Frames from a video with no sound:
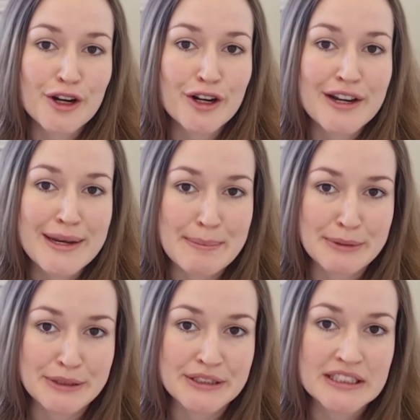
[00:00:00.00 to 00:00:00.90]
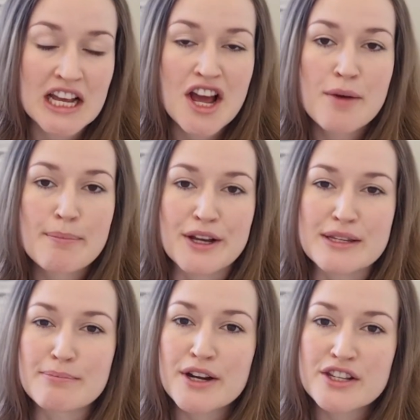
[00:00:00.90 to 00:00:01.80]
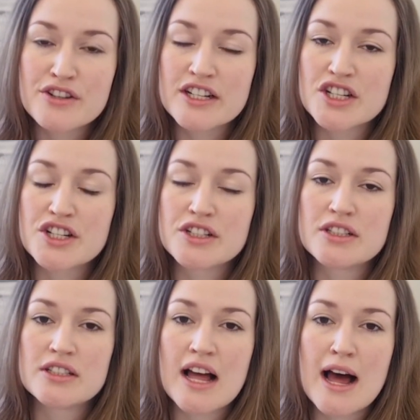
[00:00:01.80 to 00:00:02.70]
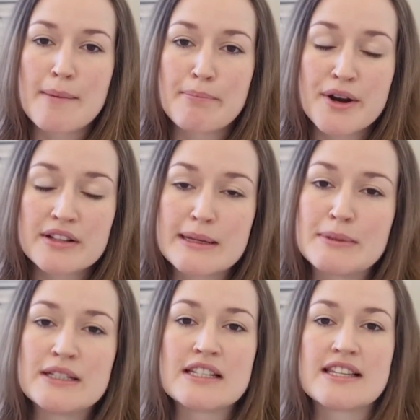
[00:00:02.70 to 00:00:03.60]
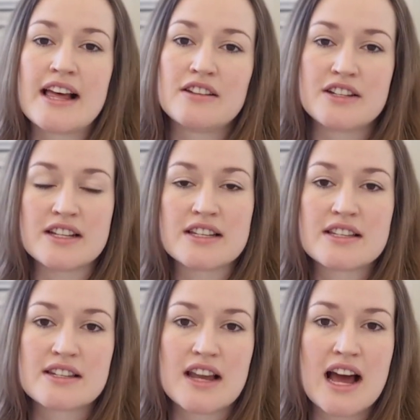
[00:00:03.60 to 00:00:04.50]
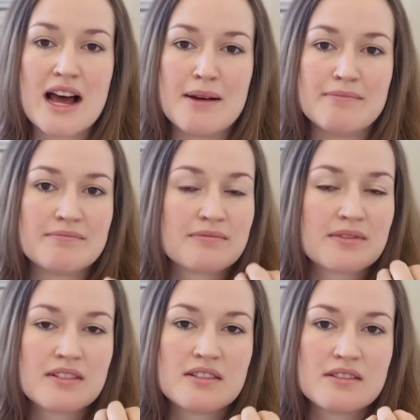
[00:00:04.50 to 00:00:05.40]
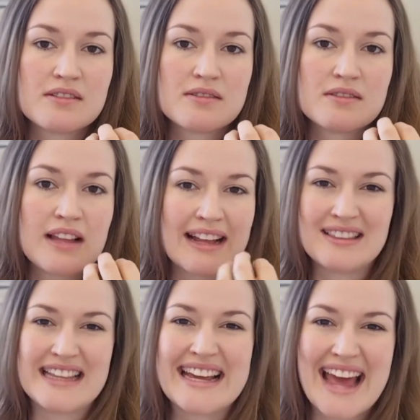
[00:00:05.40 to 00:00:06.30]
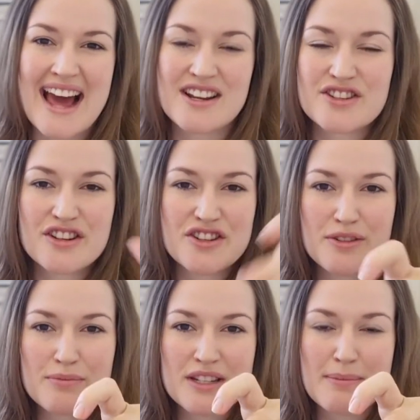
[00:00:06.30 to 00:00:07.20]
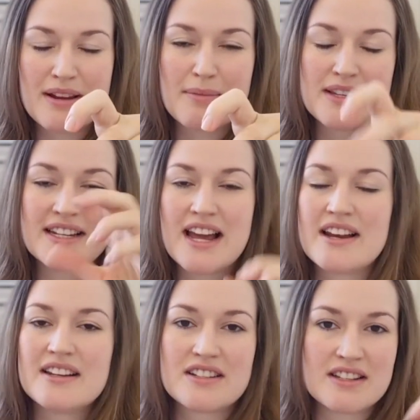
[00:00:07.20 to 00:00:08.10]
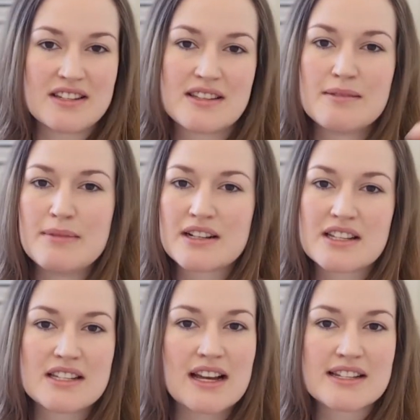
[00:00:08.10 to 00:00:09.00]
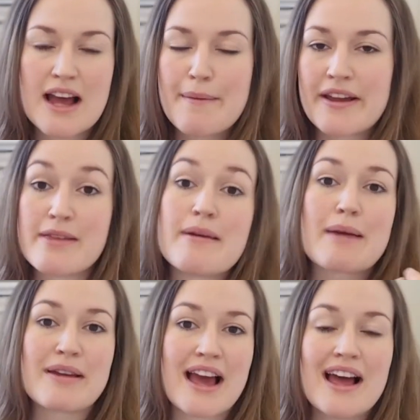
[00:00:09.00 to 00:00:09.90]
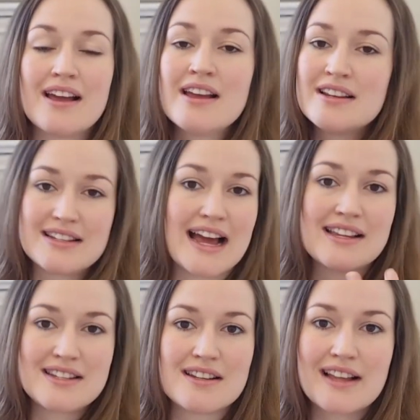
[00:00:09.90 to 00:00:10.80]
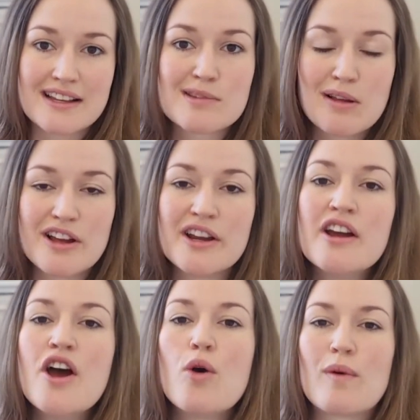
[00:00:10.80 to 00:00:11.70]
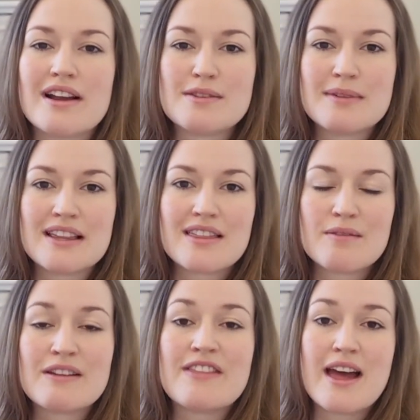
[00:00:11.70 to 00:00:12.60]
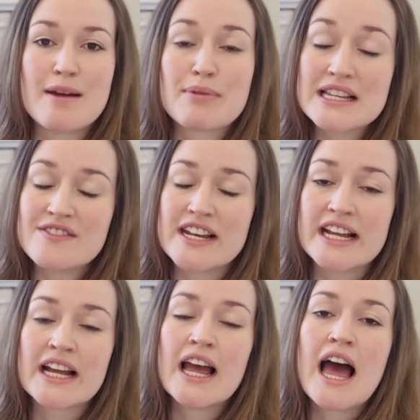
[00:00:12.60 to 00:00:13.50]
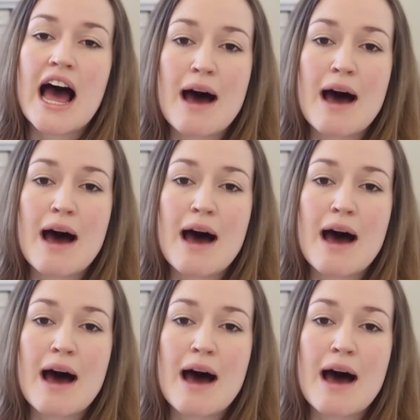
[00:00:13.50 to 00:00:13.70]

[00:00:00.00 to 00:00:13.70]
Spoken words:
flow nipple, because most traditional bottle nipples, they'll just like leak out. As soon as you tip it upside down, the milk just starts coming and the baby just has to like swallow. Whereas with their breastfeeding,